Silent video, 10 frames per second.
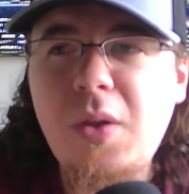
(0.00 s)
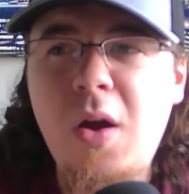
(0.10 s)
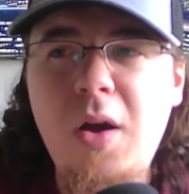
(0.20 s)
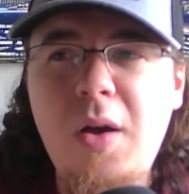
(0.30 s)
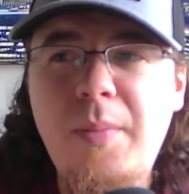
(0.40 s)

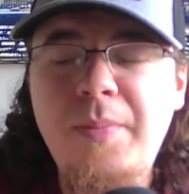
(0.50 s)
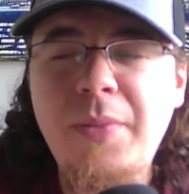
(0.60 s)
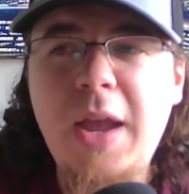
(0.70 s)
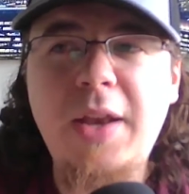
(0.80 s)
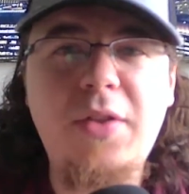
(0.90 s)

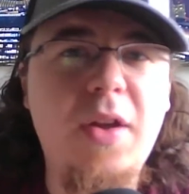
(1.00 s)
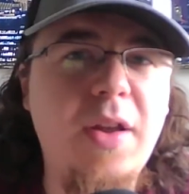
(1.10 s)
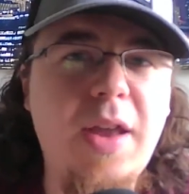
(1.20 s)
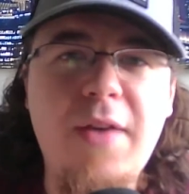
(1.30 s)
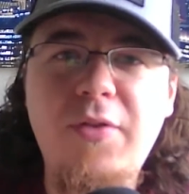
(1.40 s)
And it's
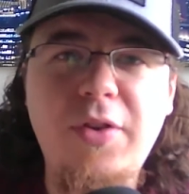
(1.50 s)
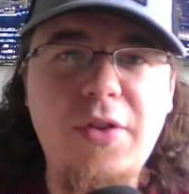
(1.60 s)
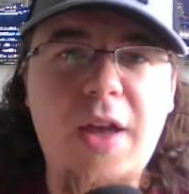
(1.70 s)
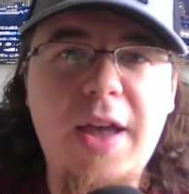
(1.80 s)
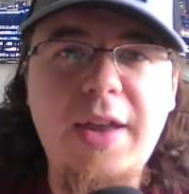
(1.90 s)
on every
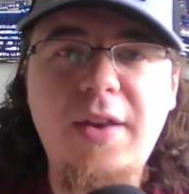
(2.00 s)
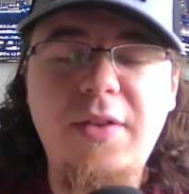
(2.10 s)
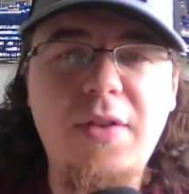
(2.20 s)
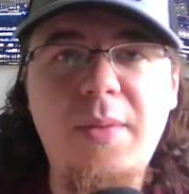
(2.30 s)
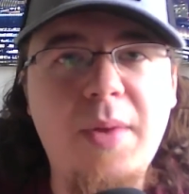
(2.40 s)
side.
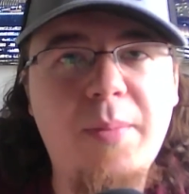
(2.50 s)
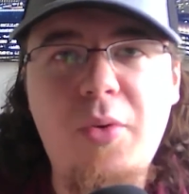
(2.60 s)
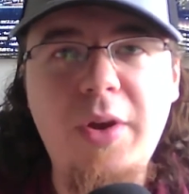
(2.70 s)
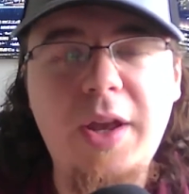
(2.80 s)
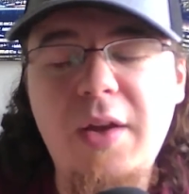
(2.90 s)
I'm not
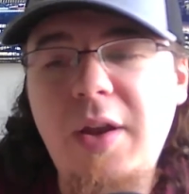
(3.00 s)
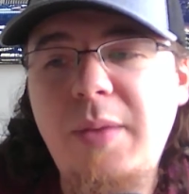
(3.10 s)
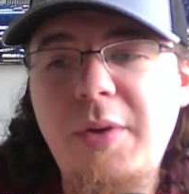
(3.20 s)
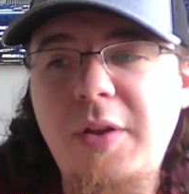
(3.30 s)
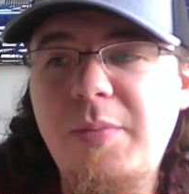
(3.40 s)
pointing out
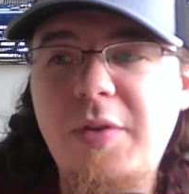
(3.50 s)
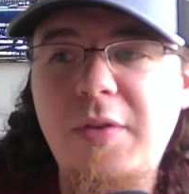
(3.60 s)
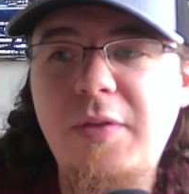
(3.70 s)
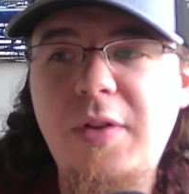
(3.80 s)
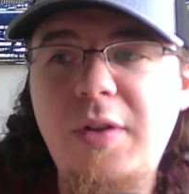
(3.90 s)
anybody
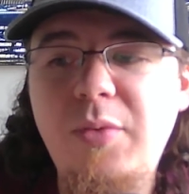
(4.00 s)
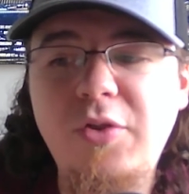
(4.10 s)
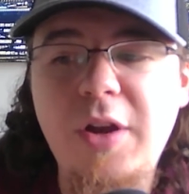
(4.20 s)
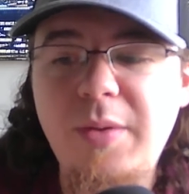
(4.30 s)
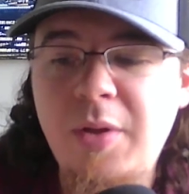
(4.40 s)
specifically. We
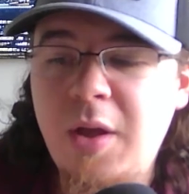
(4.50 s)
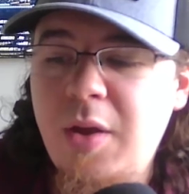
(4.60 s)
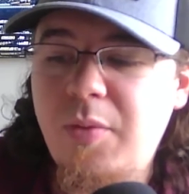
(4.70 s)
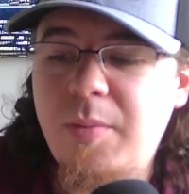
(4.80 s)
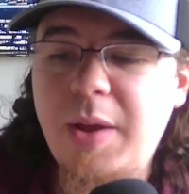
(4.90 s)
try to
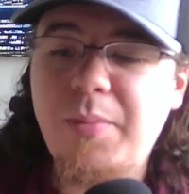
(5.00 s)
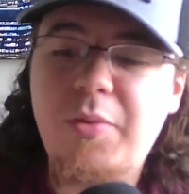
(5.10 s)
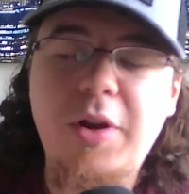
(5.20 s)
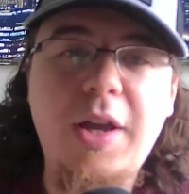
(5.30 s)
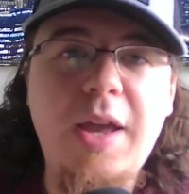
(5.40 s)
remain
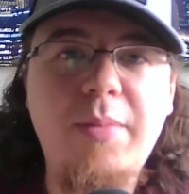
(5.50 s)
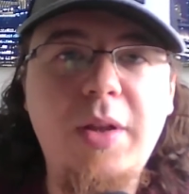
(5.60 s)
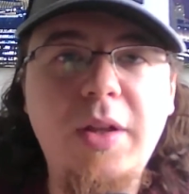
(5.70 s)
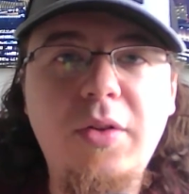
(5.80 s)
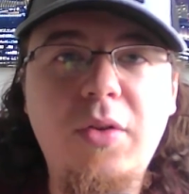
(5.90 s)
pretty
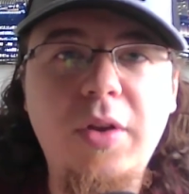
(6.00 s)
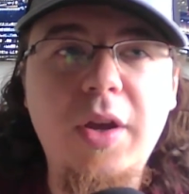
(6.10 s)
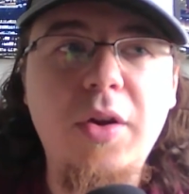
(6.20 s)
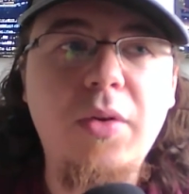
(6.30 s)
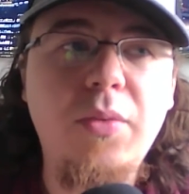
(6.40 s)
apolitical
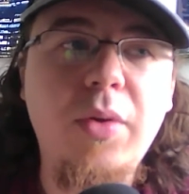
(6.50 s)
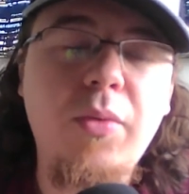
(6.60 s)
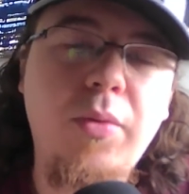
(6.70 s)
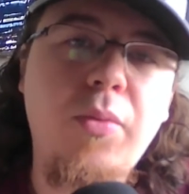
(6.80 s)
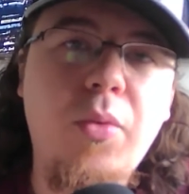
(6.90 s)
here.
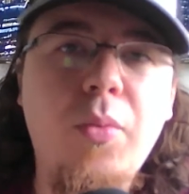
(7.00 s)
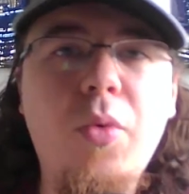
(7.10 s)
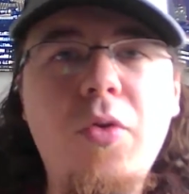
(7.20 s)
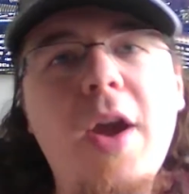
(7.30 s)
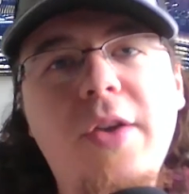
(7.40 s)

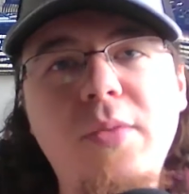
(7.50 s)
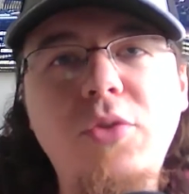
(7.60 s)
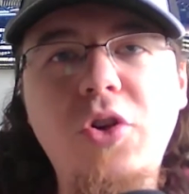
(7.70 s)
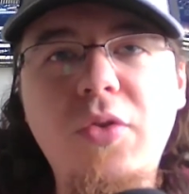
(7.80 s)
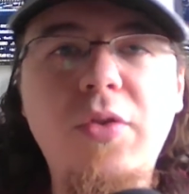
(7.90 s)
We'll crack
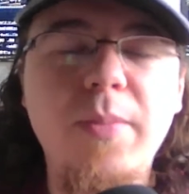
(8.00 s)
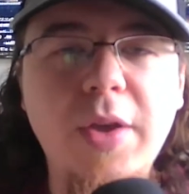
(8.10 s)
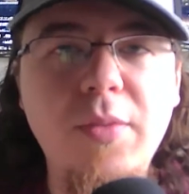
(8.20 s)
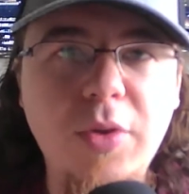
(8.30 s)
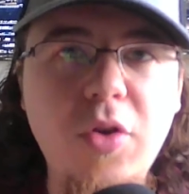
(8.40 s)
some jokes and
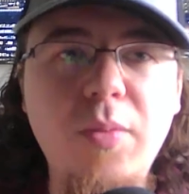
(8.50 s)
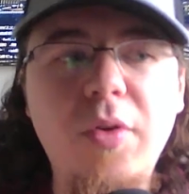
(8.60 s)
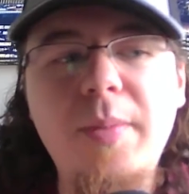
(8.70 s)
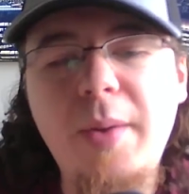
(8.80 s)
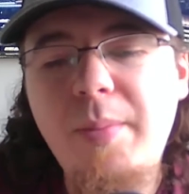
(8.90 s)
make some
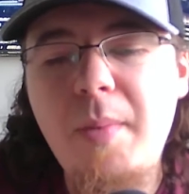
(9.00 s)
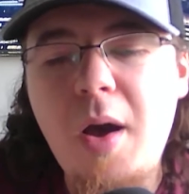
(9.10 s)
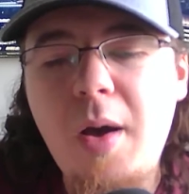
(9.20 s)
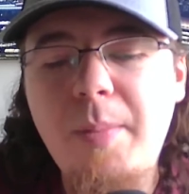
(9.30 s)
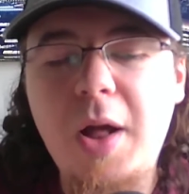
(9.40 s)
humor
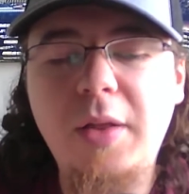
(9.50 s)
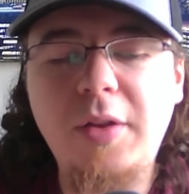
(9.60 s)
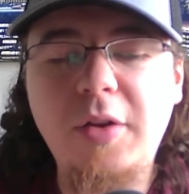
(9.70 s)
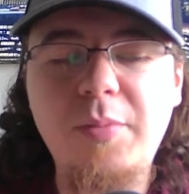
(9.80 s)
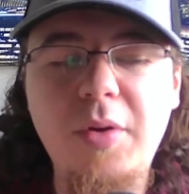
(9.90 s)
about
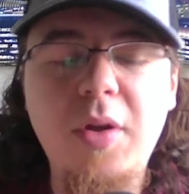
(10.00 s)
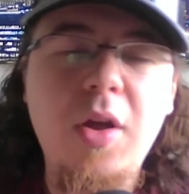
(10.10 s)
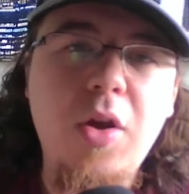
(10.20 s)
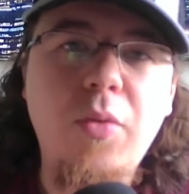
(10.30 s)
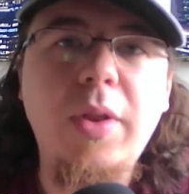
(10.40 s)
politics, but
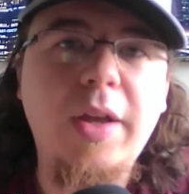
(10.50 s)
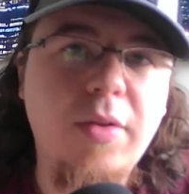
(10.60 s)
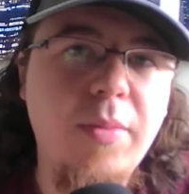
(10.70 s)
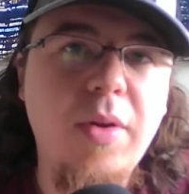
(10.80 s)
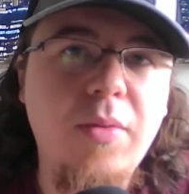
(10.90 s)
we like
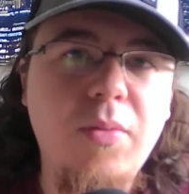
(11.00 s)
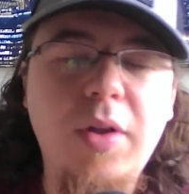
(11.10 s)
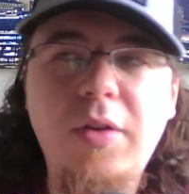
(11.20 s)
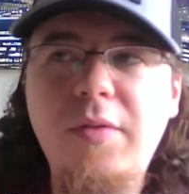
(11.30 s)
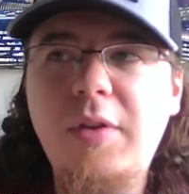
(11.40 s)
to be
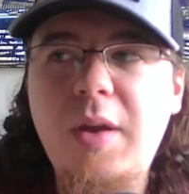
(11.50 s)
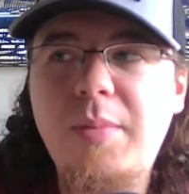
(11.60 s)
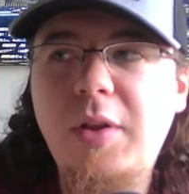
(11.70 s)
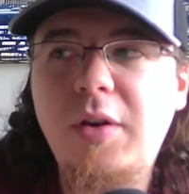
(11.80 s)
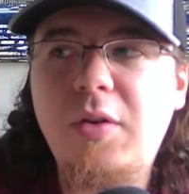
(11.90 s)
relatively
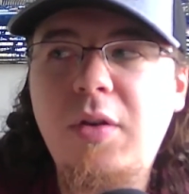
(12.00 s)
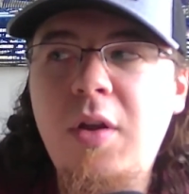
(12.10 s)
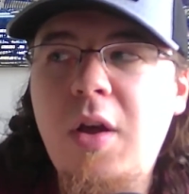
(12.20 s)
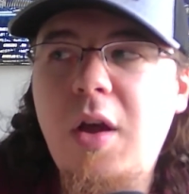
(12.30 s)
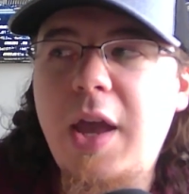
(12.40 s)
apolitical.
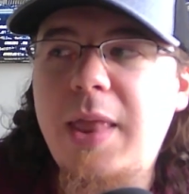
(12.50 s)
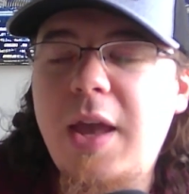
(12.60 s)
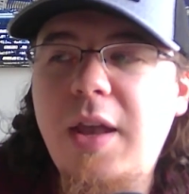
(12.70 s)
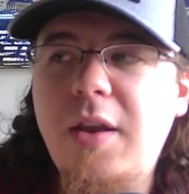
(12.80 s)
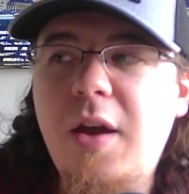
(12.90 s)
And
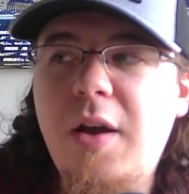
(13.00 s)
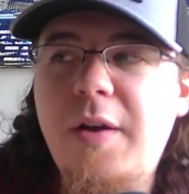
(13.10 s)
then,